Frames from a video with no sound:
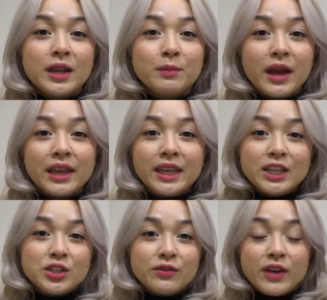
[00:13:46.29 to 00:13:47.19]
in my
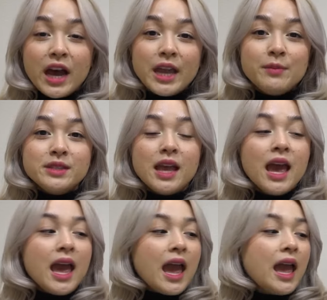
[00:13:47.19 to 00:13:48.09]
kitchen vibes,
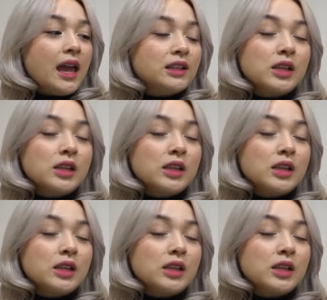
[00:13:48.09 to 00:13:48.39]
and